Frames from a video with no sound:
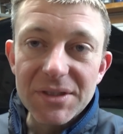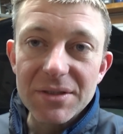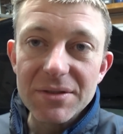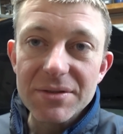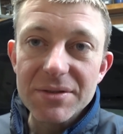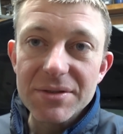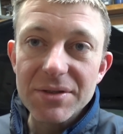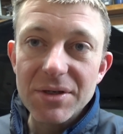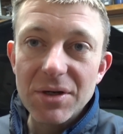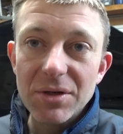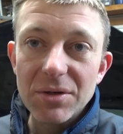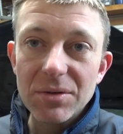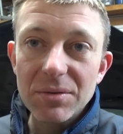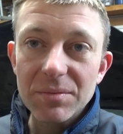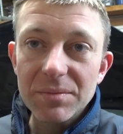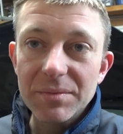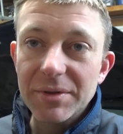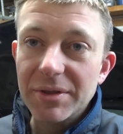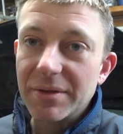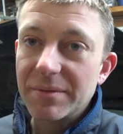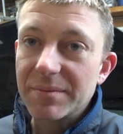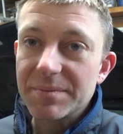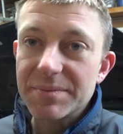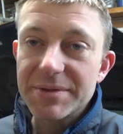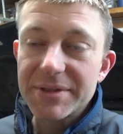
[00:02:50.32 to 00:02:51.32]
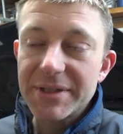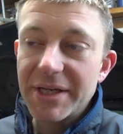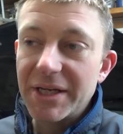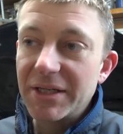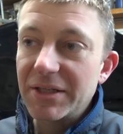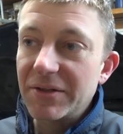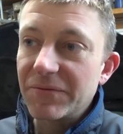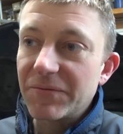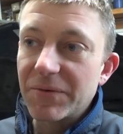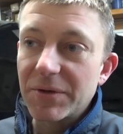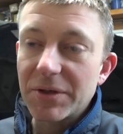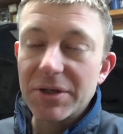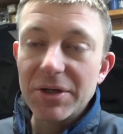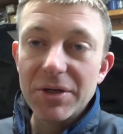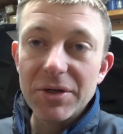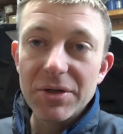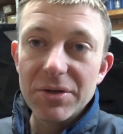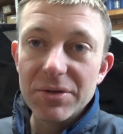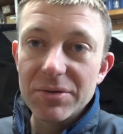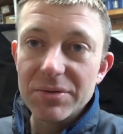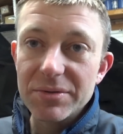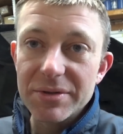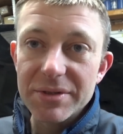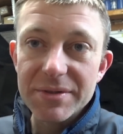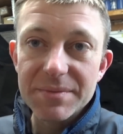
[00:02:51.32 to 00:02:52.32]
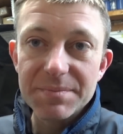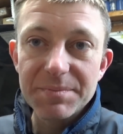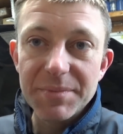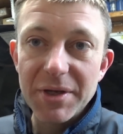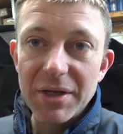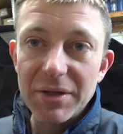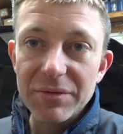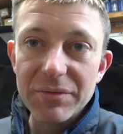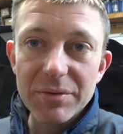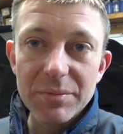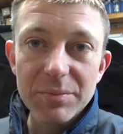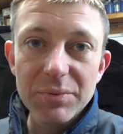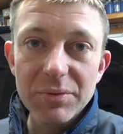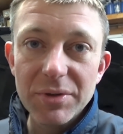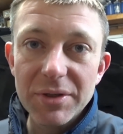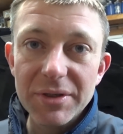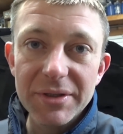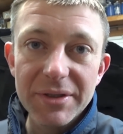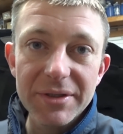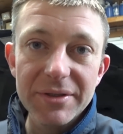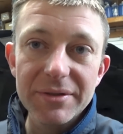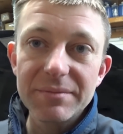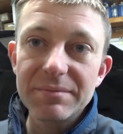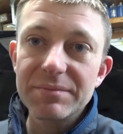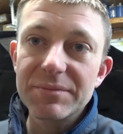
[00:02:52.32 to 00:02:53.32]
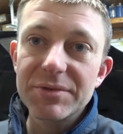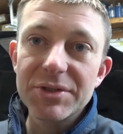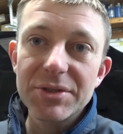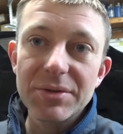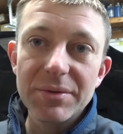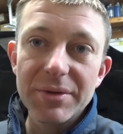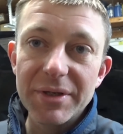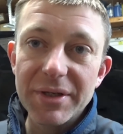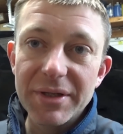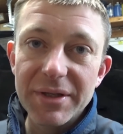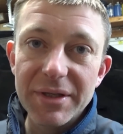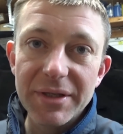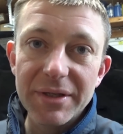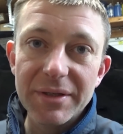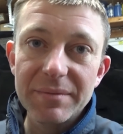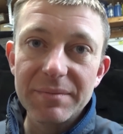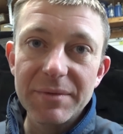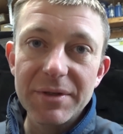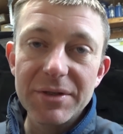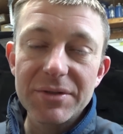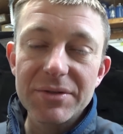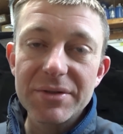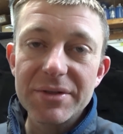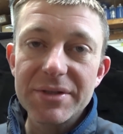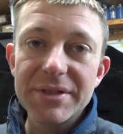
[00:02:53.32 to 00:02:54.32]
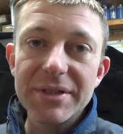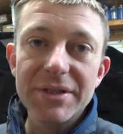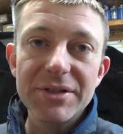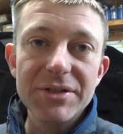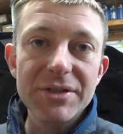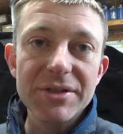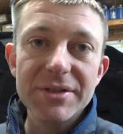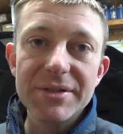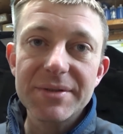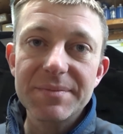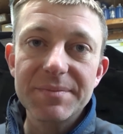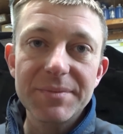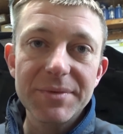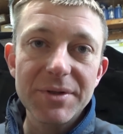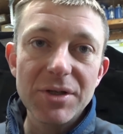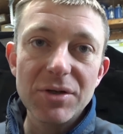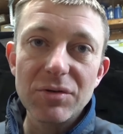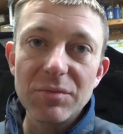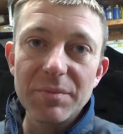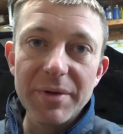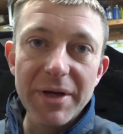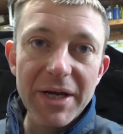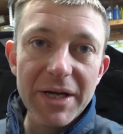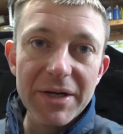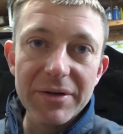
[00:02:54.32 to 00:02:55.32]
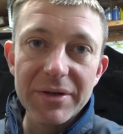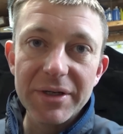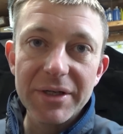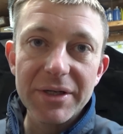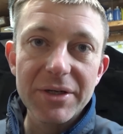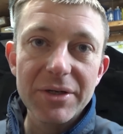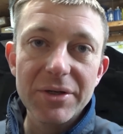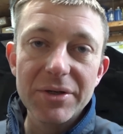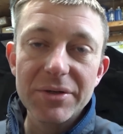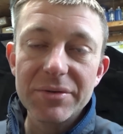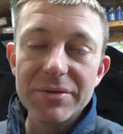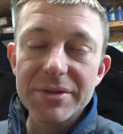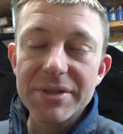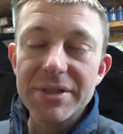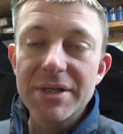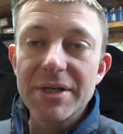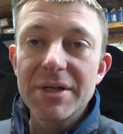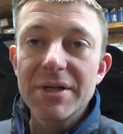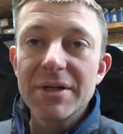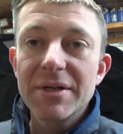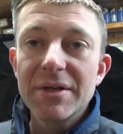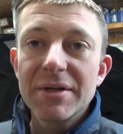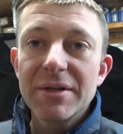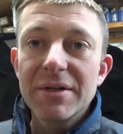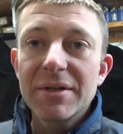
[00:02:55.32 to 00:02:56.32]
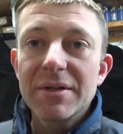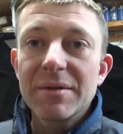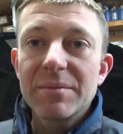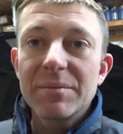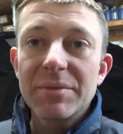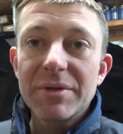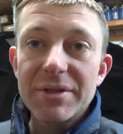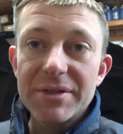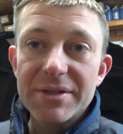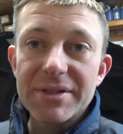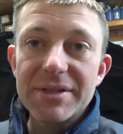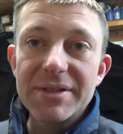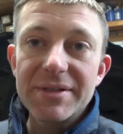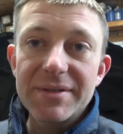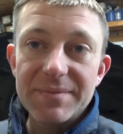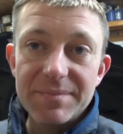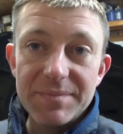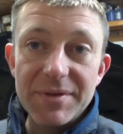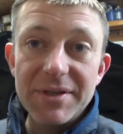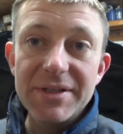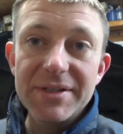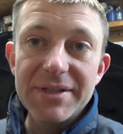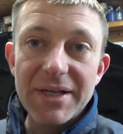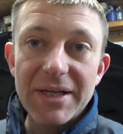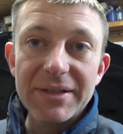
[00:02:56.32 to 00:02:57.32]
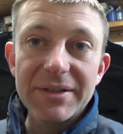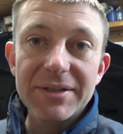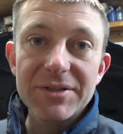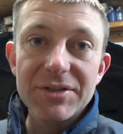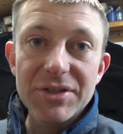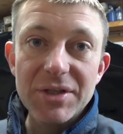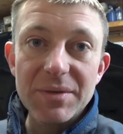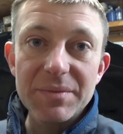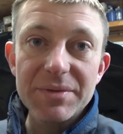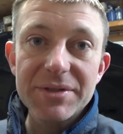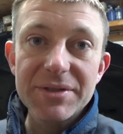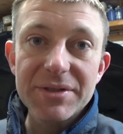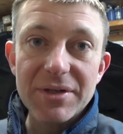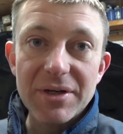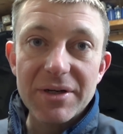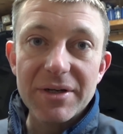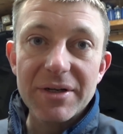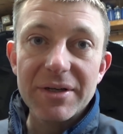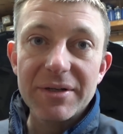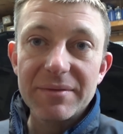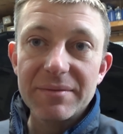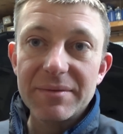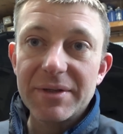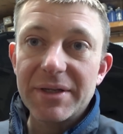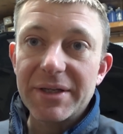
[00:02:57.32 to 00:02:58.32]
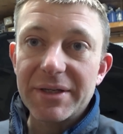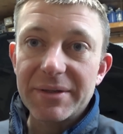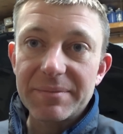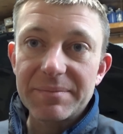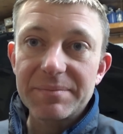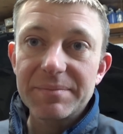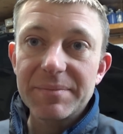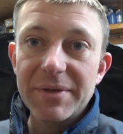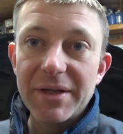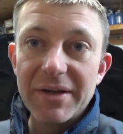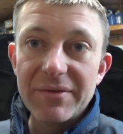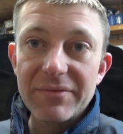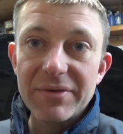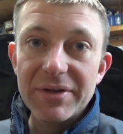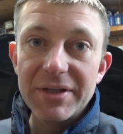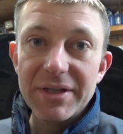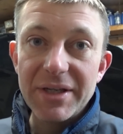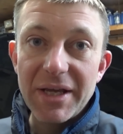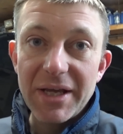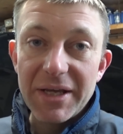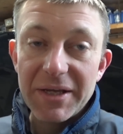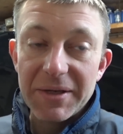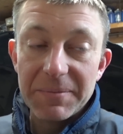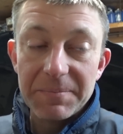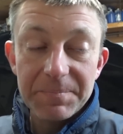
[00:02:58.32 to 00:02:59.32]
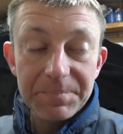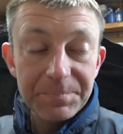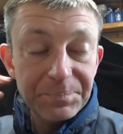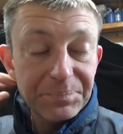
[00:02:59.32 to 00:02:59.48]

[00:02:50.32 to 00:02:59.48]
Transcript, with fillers: So, you know, scanned it for codes. Health report didn't show anything interesting, just low battery codes because he's, he's had to jump start it like every day.